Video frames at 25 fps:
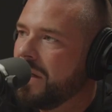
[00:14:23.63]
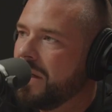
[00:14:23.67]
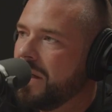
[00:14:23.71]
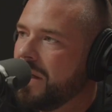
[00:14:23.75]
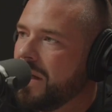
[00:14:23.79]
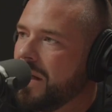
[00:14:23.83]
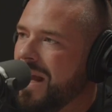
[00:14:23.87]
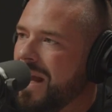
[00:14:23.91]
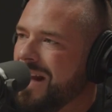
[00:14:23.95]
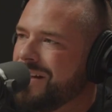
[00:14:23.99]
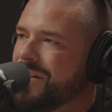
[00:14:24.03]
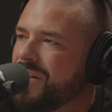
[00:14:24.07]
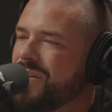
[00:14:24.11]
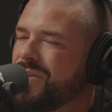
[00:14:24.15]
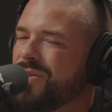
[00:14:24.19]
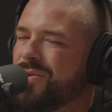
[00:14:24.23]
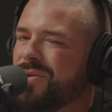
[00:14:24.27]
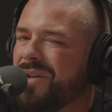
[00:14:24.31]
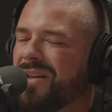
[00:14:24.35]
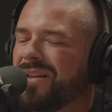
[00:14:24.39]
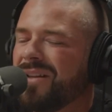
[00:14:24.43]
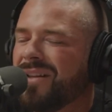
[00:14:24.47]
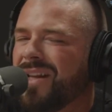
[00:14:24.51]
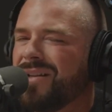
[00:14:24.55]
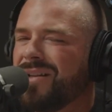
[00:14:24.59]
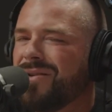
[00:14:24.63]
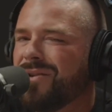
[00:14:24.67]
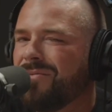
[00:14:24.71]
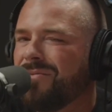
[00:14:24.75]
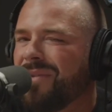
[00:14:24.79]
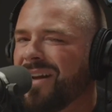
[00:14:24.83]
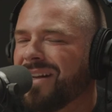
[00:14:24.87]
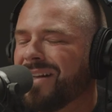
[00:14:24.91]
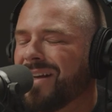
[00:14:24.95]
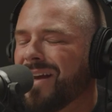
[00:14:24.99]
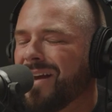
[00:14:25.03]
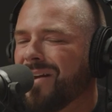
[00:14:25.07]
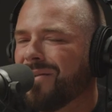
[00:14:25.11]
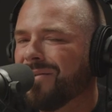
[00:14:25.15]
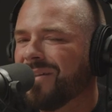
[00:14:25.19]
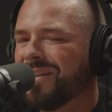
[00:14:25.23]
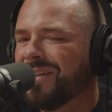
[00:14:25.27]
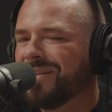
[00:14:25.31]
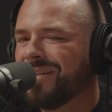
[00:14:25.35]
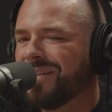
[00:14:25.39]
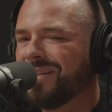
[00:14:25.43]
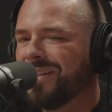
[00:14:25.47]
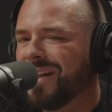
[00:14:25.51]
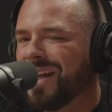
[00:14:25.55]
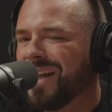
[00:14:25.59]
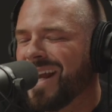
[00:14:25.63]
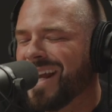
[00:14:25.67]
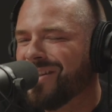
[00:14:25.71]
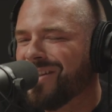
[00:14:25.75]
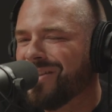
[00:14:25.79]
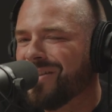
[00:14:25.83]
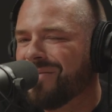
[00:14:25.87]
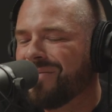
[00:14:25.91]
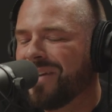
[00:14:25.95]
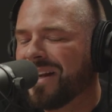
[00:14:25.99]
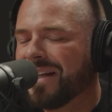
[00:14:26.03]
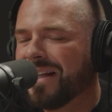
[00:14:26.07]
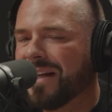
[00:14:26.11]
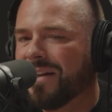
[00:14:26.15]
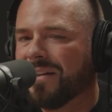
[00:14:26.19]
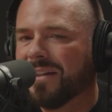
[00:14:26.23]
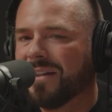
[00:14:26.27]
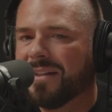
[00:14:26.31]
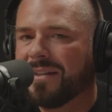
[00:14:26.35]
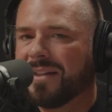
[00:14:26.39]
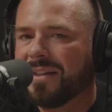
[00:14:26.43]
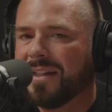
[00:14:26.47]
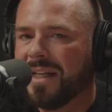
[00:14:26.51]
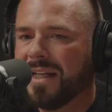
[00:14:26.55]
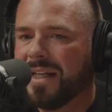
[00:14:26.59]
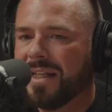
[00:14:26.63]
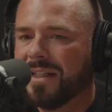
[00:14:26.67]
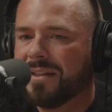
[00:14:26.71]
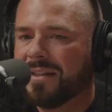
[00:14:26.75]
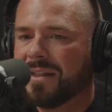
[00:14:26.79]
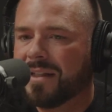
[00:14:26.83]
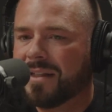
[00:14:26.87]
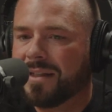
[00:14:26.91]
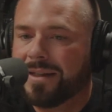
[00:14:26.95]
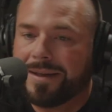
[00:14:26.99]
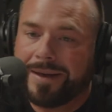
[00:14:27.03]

how do you, do a lender right now listening, agent right now listening? Uh, I